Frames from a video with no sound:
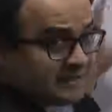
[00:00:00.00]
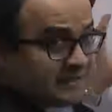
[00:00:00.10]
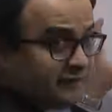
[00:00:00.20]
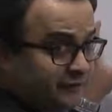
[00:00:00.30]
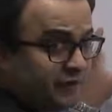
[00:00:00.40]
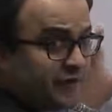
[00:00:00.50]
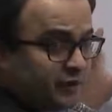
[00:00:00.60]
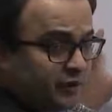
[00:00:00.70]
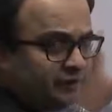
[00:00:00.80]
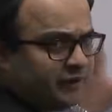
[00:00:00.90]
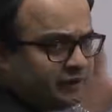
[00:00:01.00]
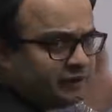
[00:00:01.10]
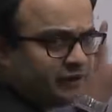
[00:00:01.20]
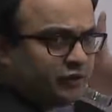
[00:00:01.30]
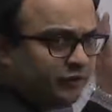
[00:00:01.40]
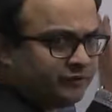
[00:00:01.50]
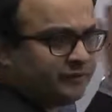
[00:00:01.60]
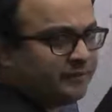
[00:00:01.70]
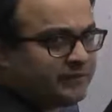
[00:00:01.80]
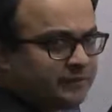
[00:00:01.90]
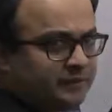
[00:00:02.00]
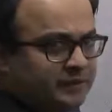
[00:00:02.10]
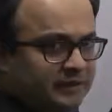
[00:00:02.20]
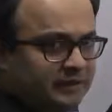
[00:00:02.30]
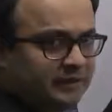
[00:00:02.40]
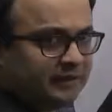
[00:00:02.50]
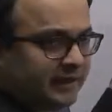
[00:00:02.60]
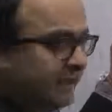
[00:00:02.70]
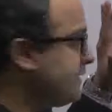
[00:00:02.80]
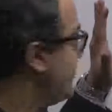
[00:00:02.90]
referring to a function of the variable x.